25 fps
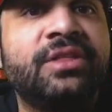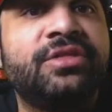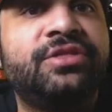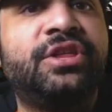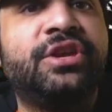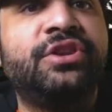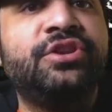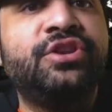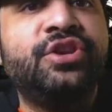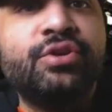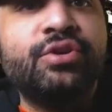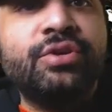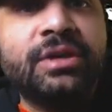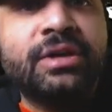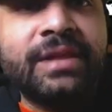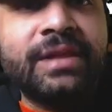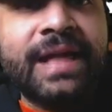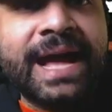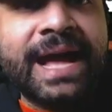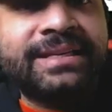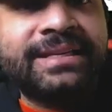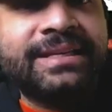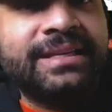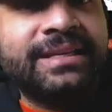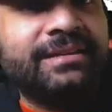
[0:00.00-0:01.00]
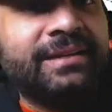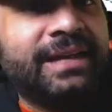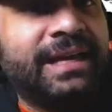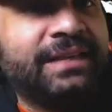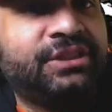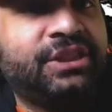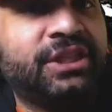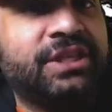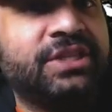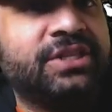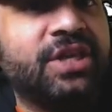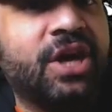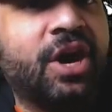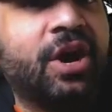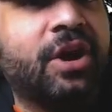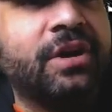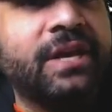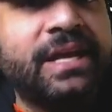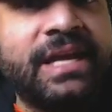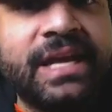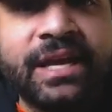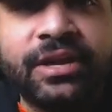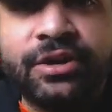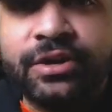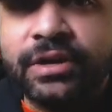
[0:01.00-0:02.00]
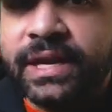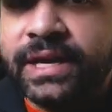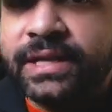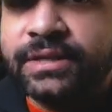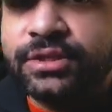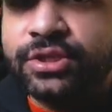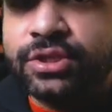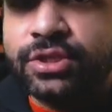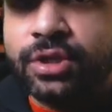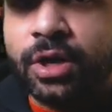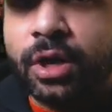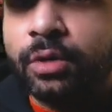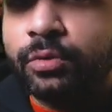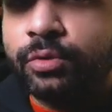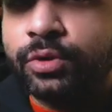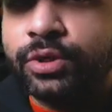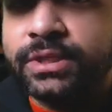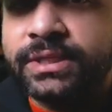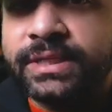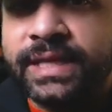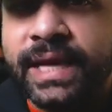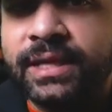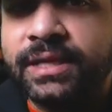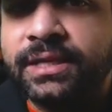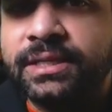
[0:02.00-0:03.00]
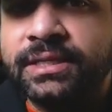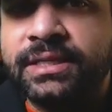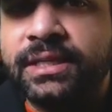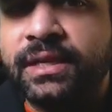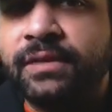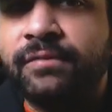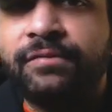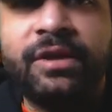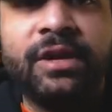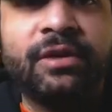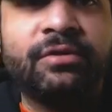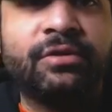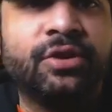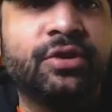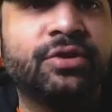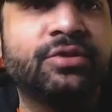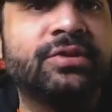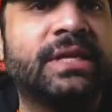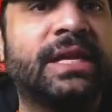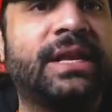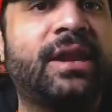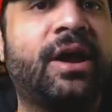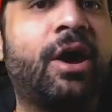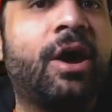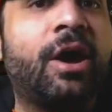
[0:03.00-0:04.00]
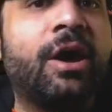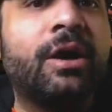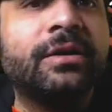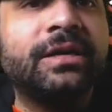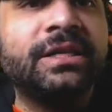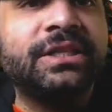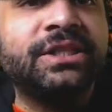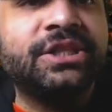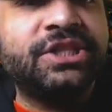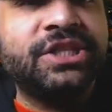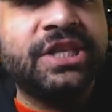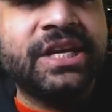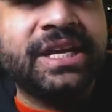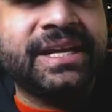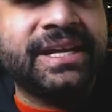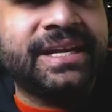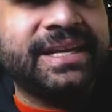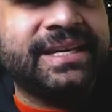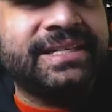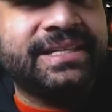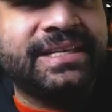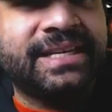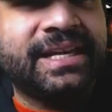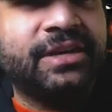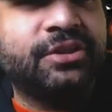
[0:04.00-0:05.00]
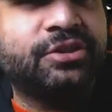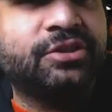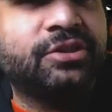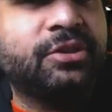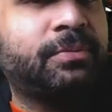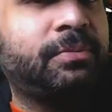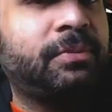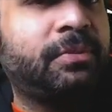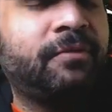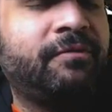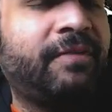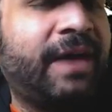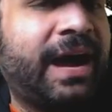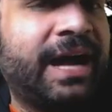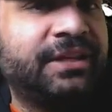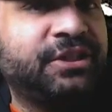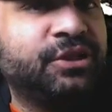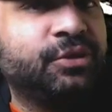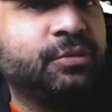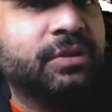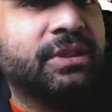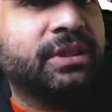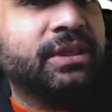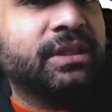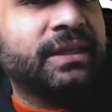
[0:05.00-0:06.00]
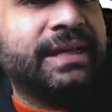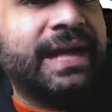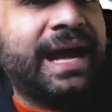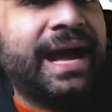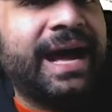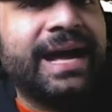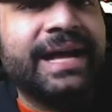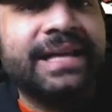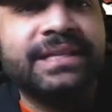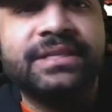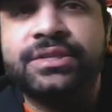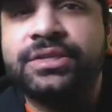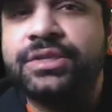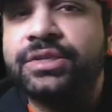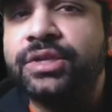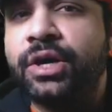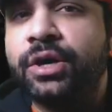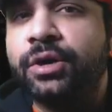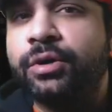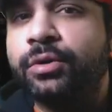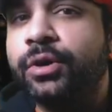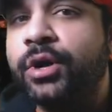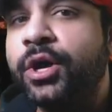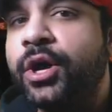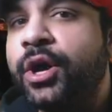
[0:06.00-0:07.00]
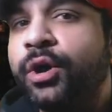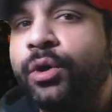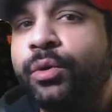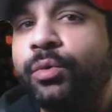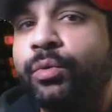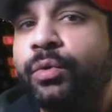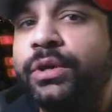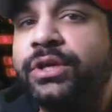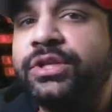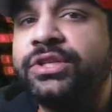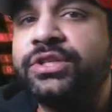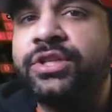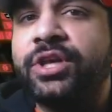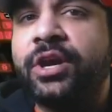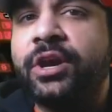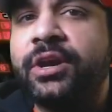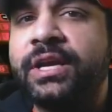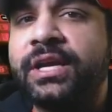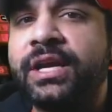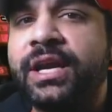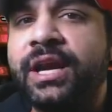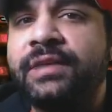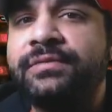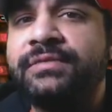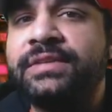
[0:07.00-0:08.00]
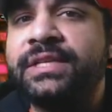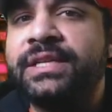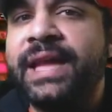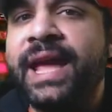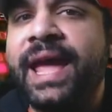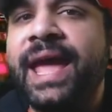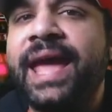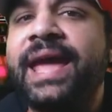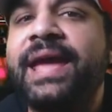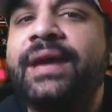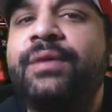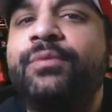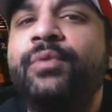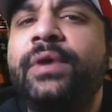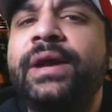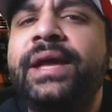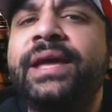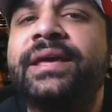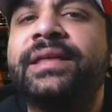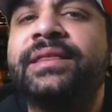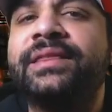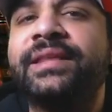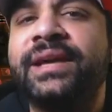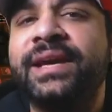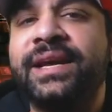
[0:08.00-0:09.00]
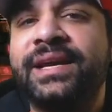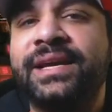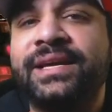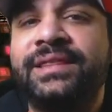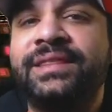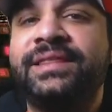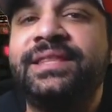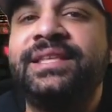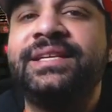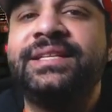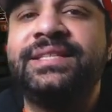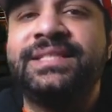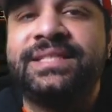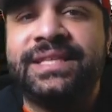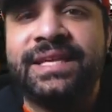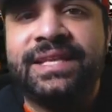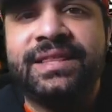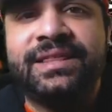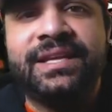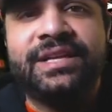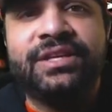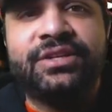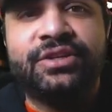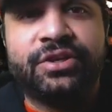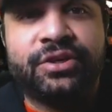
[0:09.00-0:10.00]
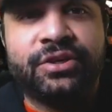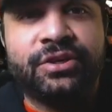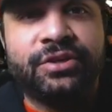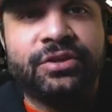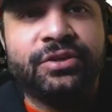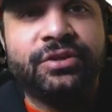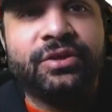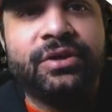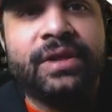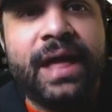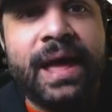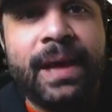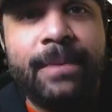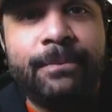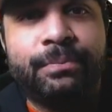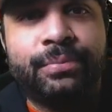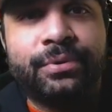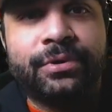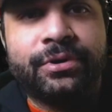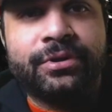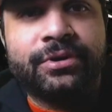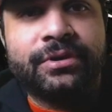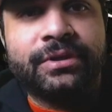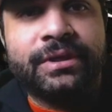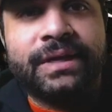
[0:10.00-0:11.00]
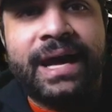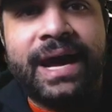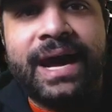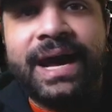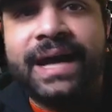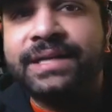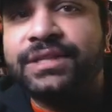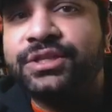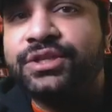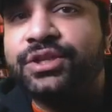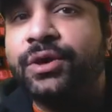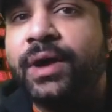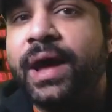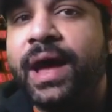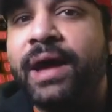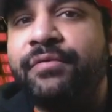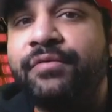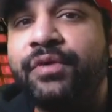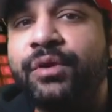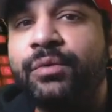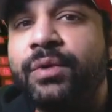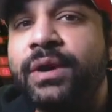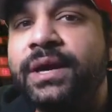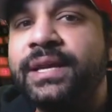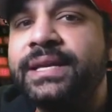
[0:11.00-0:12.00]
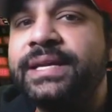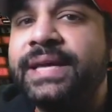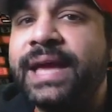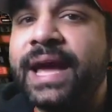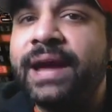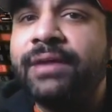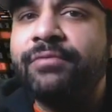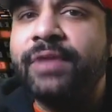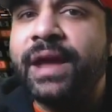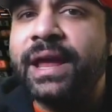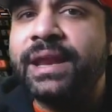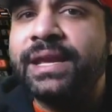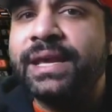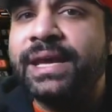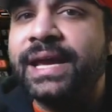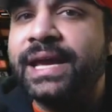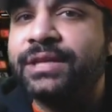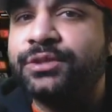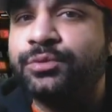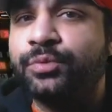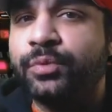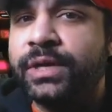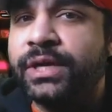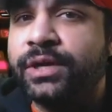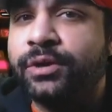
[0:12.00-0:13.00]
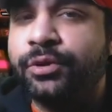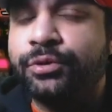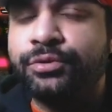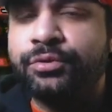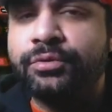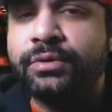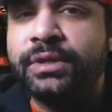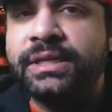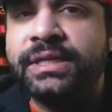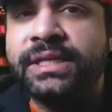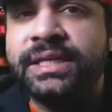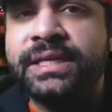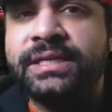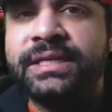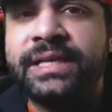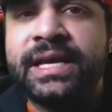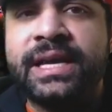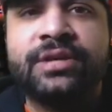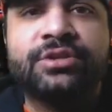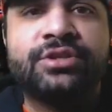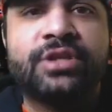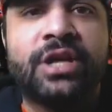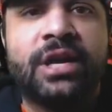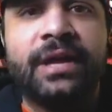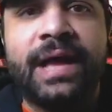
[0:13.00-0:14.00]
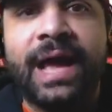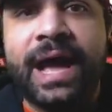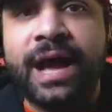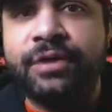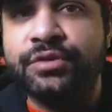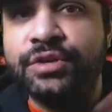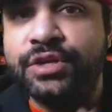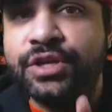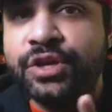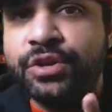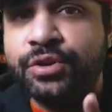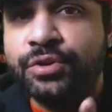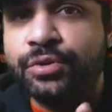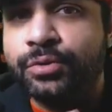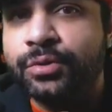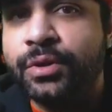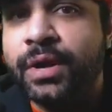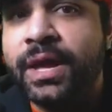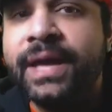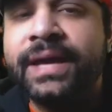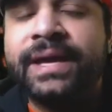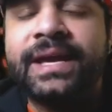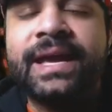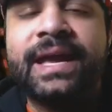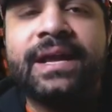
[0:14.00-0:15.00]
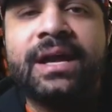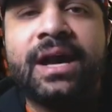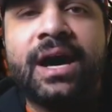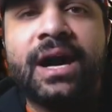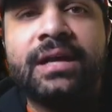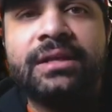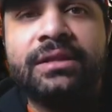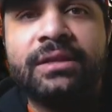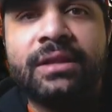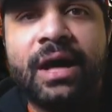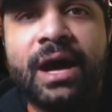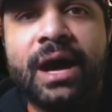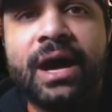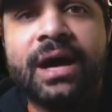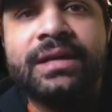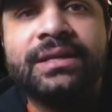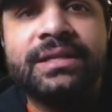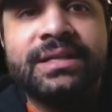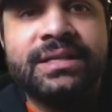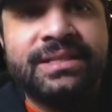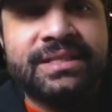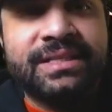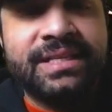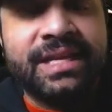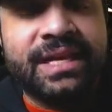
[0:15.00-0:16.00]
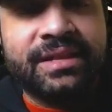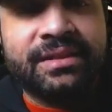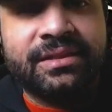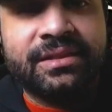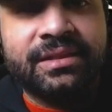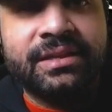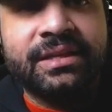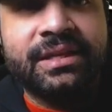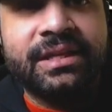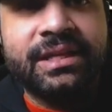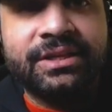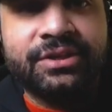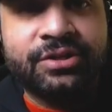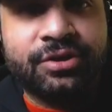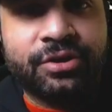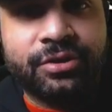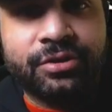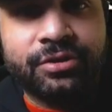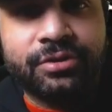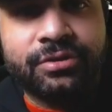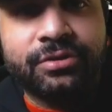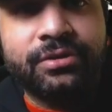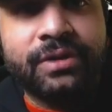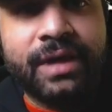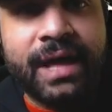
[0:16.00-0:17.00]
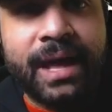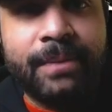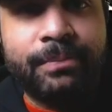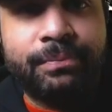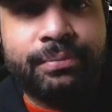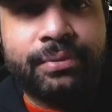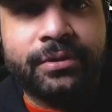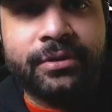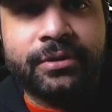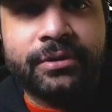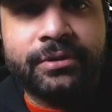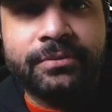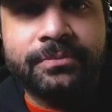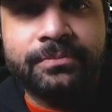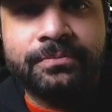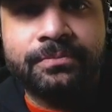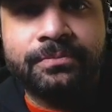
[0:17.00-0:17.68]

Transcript: The new galactic legends are here in Star Wars: Galaxy of Heroes, and RSG is here to provide you with the guide. So we're starting off today with the Sith Eternal Emperor guide. So everyone get ready as we go through the details on how you can unlock Sith Eternal Emperor.